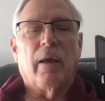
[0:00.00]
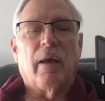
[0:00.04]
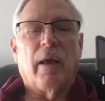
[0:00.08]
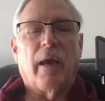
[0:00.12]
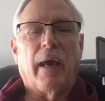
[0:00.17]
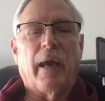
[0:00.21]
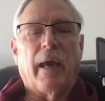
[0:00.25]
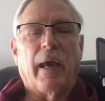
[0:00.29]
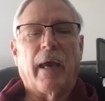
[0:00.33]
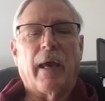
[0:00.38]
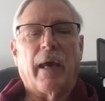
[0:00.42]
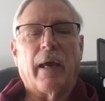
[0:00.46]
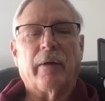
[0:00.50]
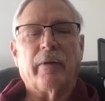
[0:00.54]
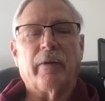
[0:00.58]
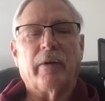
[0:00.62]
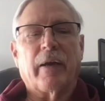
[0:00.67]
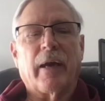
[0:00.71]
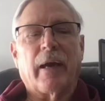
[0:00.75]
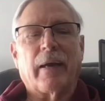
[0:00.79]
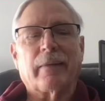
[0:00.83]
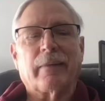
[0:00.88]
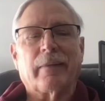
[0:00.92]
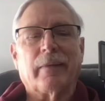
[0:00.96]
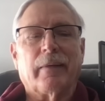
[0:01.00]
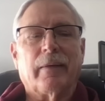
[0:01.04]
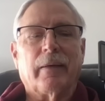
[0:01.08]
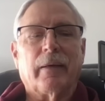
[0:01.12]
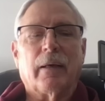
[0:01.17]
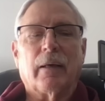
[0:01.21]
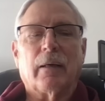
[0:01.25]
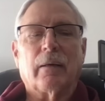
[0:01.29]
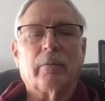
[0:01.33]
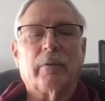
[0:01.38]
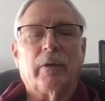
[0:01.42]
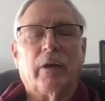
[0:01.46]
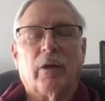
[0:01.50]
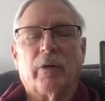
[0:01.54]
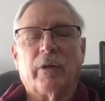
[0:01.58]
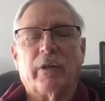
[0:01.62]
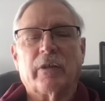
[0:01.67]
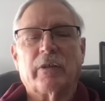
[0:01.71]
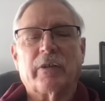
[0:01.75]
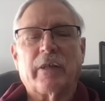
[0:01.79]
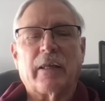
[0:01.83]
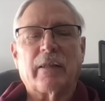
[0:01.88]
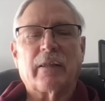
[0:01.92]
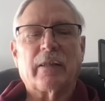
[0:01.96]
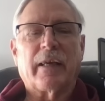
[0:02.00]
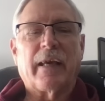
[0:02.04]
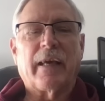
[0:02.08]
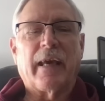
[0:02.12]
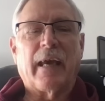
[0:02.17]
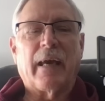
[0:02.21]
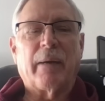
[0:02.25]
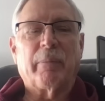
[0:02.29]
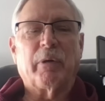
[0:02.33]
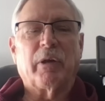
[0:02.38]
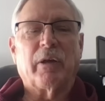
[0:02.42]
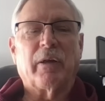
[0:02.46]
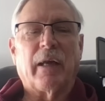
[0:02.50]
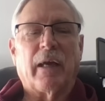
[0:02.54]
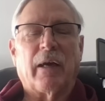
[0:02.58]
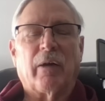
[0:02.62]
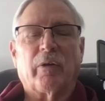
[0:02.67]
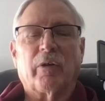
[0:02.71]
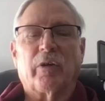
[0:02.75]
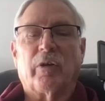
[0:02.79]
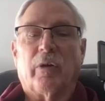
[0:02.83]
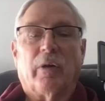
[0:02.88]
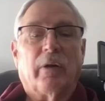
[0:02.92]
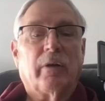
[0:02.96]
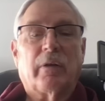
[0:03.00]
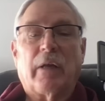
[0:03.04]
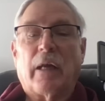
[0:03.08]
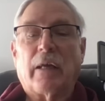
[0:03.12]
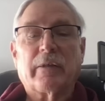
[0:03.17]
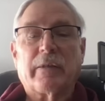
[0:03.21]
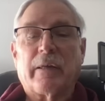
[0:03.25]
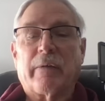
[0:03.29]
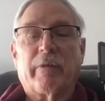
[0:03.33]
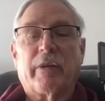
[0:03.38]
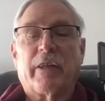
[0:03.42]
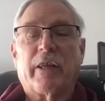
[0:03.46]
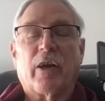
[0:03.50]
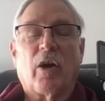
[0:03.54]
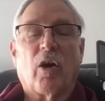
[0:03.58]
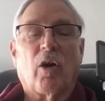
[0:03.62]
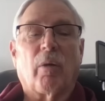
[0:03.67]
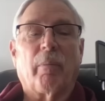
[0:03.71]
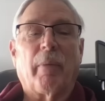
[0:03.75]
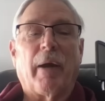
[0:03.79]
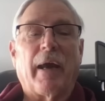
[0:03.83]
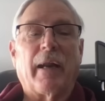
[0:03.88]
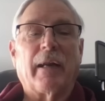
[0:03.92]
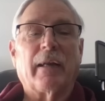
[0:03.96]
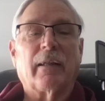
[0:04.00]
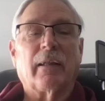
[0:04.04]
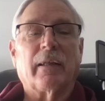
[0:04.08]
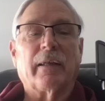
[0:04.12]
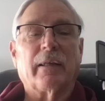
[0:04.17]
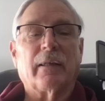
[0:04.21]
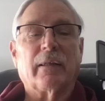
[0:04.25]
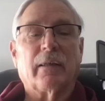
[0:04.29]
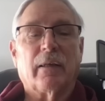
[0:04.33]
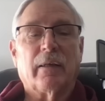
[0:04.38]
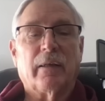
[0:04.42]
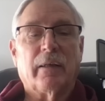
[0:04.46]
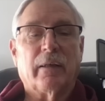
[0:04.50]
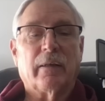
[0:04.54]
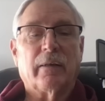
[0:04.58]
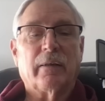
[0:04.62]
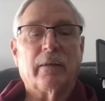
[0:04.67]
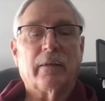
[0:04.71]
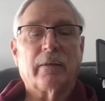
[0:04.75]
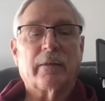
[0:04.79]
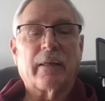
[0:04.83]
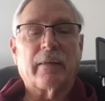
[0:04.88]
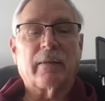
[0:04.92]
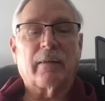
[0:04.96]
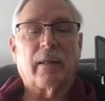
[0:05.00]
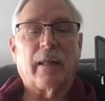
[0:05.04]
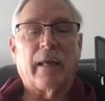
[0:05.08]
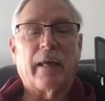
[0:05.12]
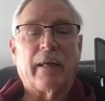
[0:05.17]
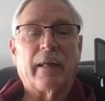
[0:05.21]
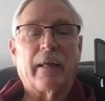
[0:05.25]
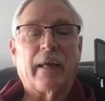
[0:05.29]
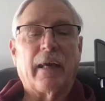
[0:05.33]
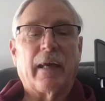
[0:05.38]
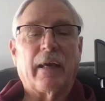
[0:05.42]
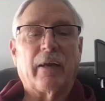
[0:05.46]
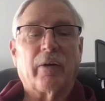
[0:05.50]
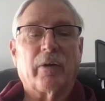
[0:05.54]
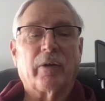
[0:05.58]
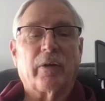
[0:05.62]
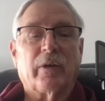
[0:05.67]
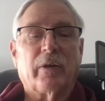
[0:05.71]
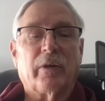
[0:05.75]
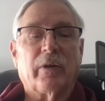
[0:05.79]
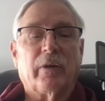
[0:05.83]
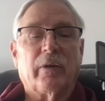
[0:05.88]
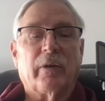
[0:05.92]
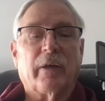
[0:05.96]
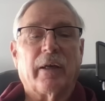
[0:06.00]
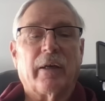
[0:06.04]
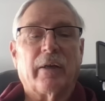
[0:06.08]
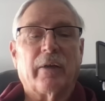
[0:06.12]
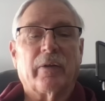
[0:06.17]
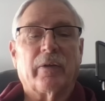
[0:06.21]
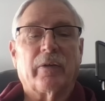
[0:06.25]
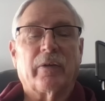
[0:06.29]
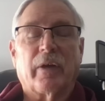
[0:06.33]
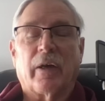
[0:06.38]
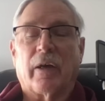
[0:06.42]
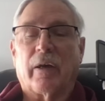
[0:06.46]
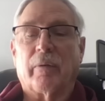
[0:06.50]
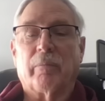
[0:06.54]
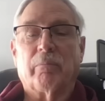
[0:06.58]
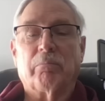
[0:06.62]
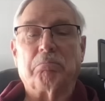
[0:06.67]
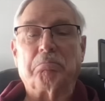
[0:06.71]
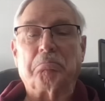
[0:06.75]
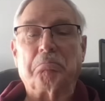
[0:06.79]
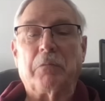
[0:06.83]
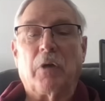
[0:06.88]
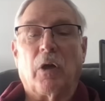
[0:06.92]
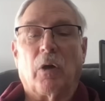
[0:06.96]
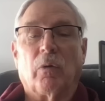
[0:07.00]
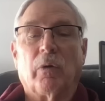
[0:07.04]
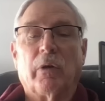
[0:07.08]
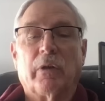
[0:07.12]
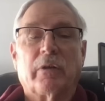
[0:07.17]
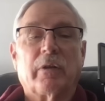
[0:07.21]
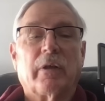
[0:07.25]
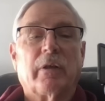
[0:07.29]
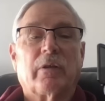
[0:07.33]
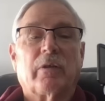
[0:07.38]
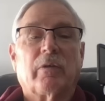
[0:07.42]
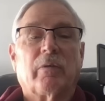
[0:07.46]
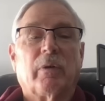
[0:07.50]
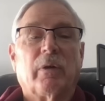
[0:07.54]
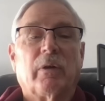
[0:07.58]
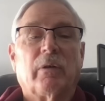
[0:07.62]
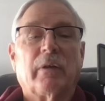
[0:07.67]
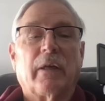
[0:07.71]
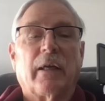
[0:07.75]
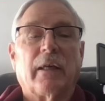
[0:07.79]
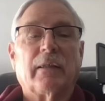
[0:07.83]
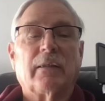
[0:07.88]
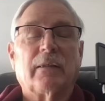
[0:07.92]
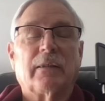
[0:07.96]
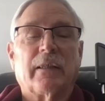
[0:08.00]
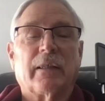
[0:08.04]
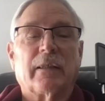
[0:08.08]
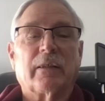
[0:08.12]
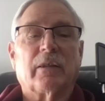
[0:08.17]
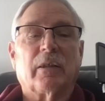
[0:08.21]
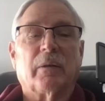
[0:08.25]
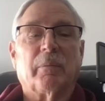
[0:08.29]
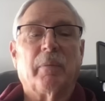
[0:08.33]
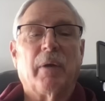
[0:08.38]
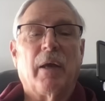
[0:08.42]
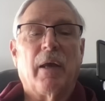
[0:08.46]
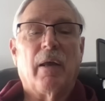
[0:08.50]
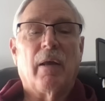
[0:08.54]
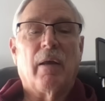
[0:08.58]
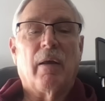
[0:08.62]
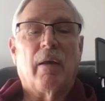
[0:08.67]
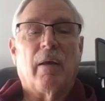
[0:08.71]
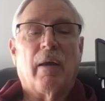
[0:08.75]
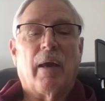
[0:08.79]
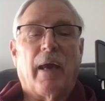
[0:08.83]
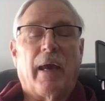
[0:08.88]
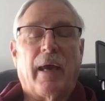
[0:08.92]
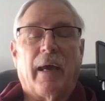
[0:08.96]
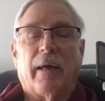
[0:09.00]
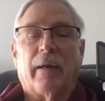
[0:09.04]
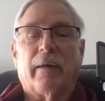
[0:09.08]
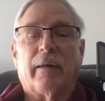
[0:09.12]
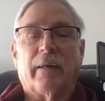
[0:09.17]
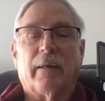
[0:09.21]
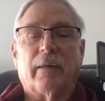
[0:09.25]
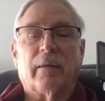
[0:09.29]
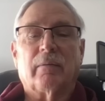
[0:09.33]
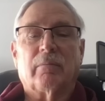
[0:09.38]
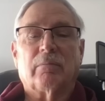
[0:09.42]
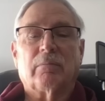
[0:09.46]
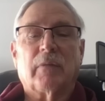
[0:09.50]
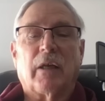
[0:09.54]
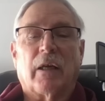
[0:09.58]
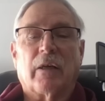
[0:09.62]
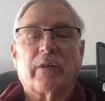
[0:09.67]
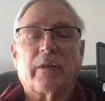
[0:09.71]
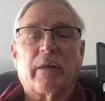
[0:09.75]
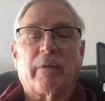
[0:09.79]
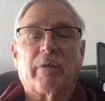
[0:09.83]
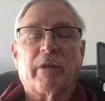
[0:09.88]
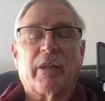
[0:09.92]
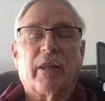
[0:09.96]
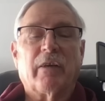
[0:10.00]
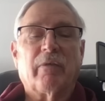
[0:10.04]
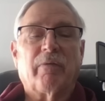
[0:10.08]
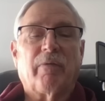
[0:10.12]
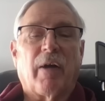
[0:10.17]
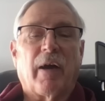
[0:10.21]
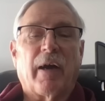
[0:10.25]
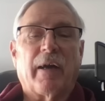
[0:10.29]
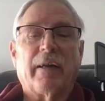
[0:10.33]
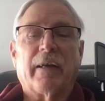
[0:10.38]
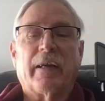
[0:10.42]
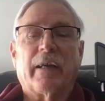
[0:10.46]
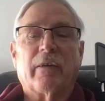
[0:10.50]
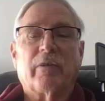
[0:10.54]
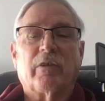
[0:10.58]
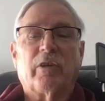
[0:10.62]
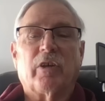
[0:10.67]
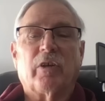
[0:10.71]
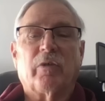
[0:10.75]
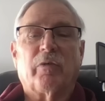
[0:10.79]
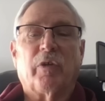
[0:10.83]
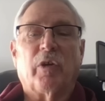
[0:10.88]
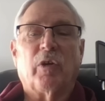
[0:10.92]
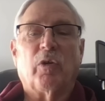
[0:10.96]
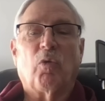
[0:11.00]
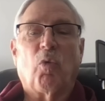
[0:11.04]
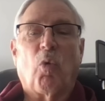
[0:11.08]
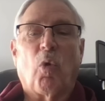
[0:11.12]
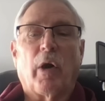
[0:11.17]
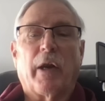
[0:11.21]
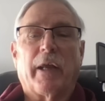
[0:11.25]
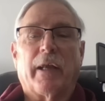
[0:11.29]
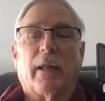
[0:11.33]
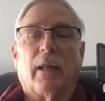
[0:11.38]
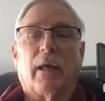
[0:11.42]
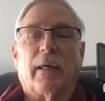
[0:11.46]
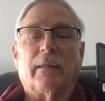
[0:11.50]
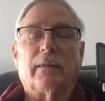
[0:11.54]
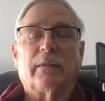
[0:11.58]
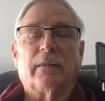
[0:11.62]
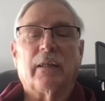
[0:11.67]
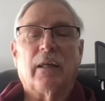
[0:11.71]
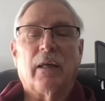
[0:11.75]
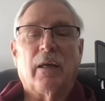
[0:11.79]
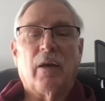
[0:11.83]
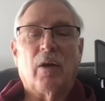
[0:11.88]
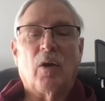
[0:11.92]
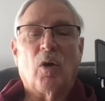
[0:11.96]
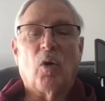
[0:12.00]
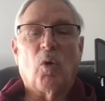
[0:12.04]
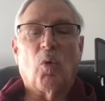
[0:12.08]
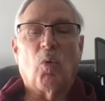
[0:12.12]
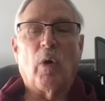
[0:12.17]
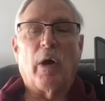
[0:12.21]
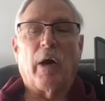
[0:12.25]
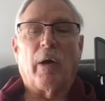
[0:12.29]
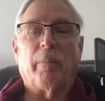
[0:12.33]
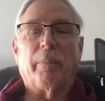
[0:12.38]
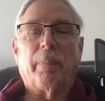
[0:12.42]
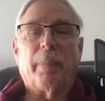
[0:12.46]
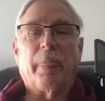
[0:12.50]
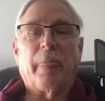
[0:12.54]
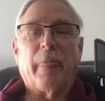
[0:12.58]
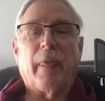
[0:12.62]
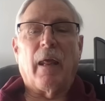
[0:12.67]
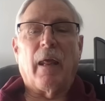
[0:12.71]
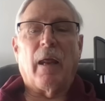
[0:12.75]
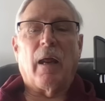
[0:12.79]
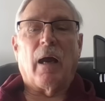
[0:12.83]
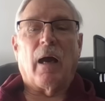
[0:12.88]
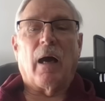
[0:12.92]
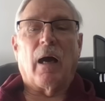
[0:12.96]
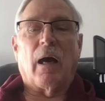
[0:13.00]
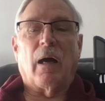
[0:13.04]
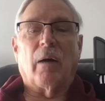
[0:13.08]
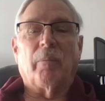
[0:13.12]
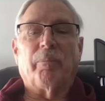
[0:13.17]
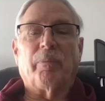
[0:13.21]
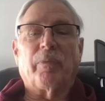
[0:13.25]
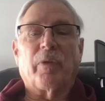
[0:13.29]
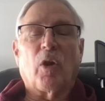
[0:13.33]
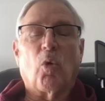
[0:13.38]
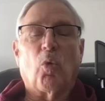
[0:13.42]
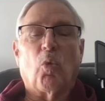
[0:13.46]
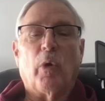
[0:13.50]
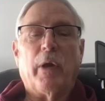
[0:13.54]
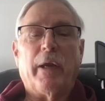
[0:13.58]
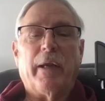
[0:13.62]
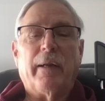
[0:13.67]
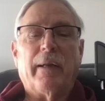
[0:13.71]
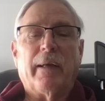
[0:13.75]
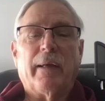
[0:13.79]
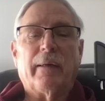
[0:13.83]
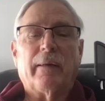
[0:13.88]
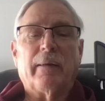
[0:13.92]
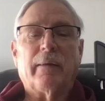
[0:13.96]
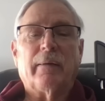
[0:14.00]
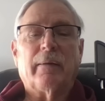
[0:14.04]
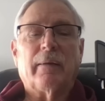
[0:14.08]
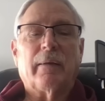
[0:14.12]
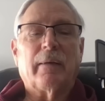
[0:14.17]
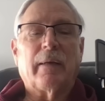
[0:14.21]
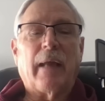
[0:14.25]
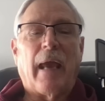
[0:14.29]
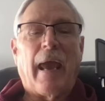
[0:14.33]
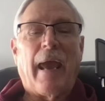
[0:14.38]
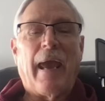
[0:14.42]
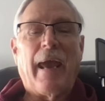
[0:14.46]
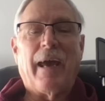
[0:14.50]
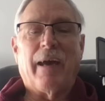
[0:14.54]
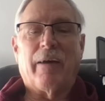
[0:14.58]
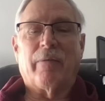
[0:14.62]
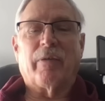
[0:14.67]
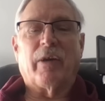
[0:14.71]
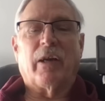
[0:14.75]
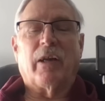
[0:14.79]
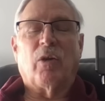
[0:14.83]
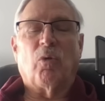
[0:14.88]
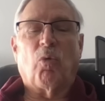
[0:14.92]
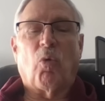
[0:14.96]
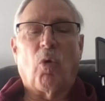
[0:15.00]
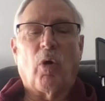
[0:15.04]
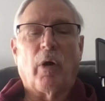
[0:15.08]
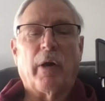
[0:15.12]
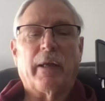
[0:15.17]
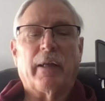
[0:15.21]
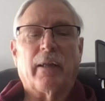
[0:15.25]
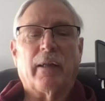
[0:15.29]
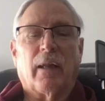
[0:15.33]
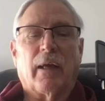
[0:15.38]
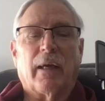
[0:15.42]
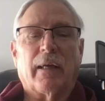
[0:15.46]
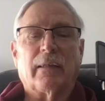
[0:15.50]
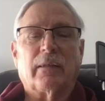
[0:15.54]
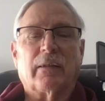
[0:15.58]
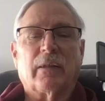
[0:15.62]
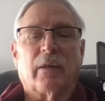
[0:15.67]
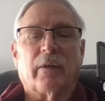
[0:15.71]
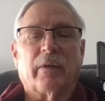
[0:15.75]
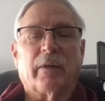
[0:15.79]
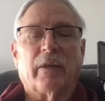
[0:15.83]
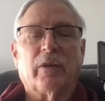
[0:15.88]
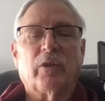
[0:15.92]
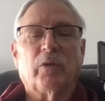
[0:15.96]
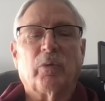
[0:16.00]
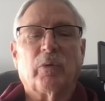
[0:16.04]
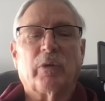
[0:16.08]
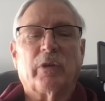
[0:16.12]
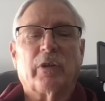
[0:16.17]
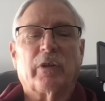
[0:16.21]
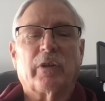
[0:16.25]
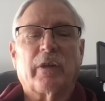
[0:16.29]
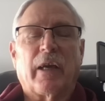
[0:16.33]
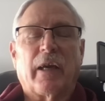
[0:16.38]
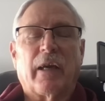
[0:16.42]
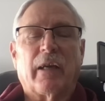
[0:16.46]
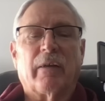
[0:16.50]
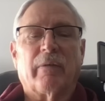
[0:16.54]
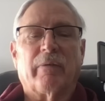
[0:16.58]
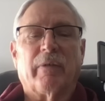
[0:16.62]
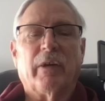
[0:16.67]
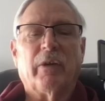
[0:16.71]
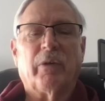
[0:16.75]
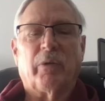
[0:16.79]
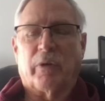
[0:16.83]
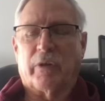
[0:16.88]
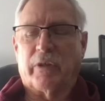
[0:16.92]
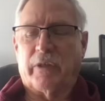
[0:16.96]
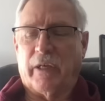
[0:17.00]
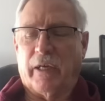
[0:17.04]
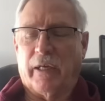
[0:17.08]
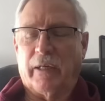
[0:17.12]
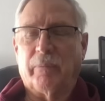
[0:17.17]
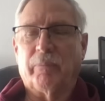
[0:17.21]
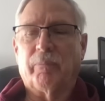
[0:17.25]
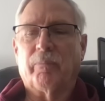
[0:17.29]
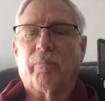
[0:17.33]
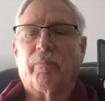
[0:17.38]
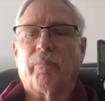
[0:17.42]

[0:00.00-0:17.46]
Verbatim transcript: And you got the, uh, you know, you set the cabin altitude. It does everything automatically. You, you set the landing altitude, and it's, uh, you know, it's, it's a real nice system. And it does everything fine. It gives you a few warning lights. Well, um, we didn't have any warning lights on this, which is kind of interesting.